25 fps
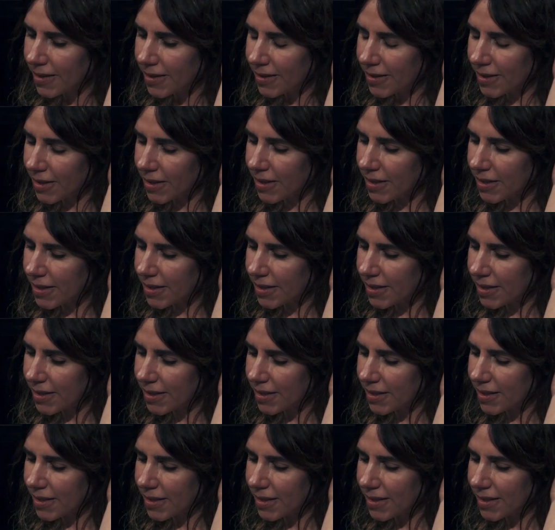that
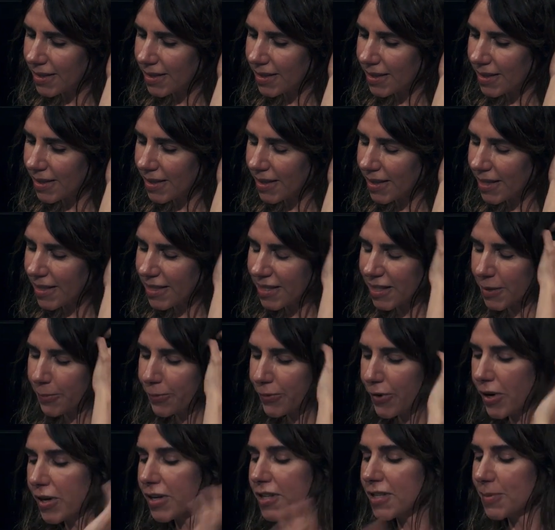it
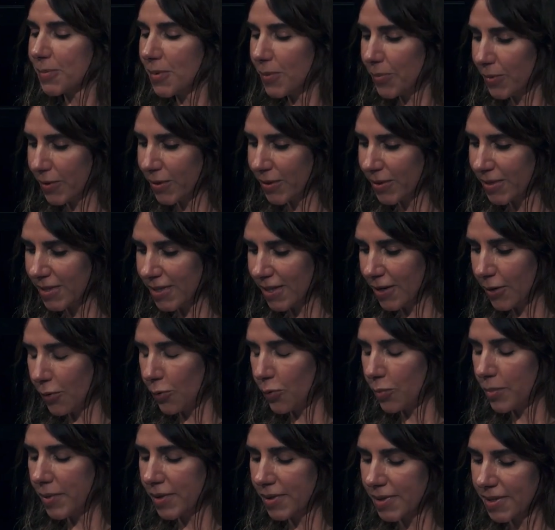surprised me, because it
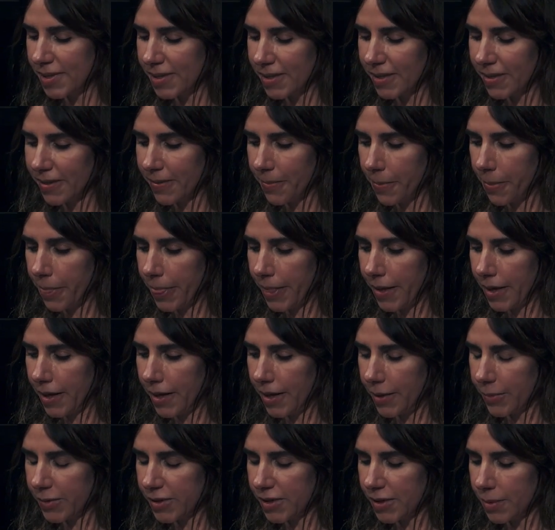was
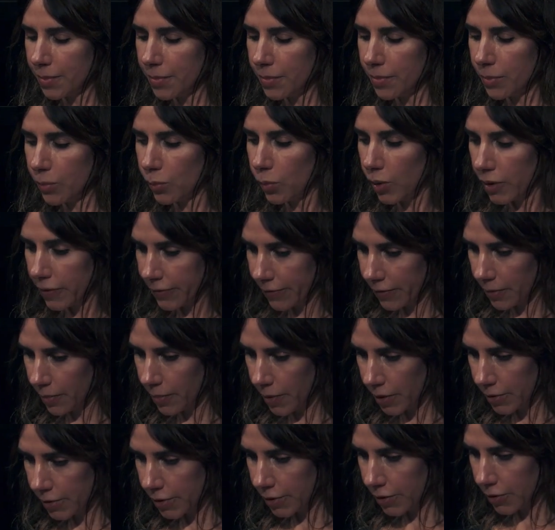one of the
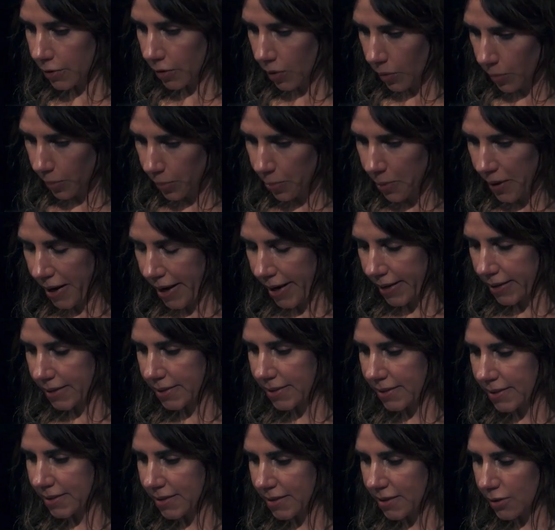most complex
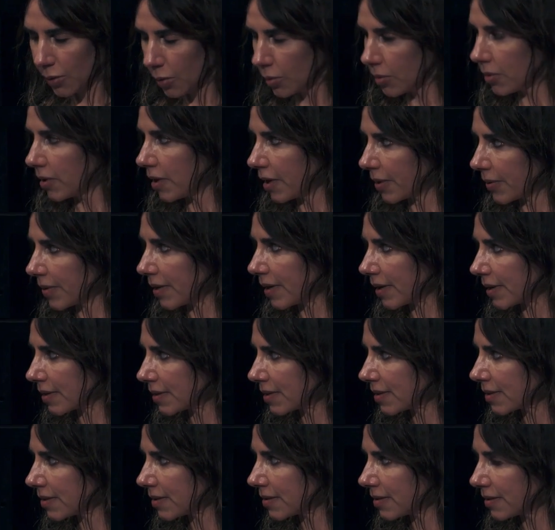song
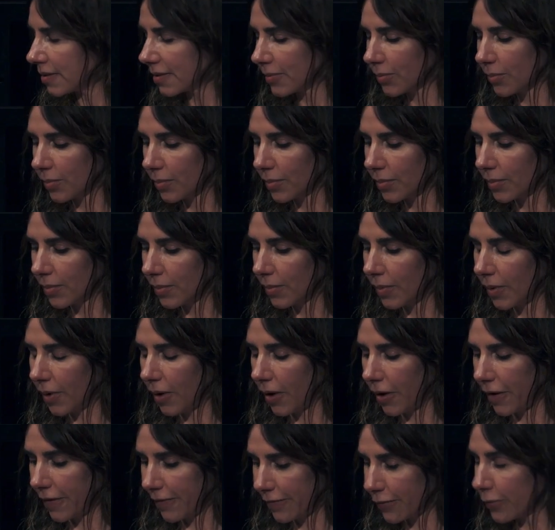lyrics
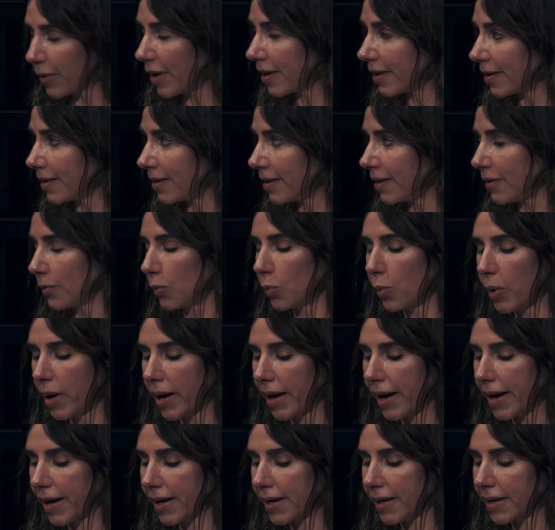I've written in a
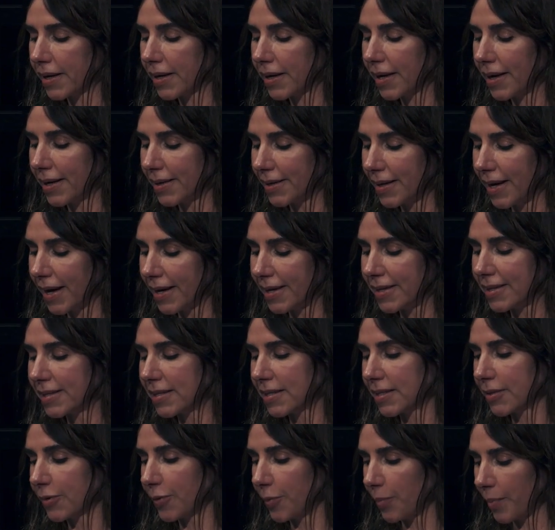way, and yet it
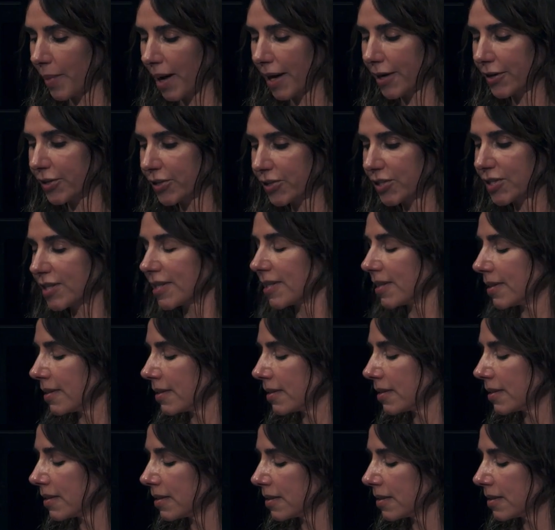still managed to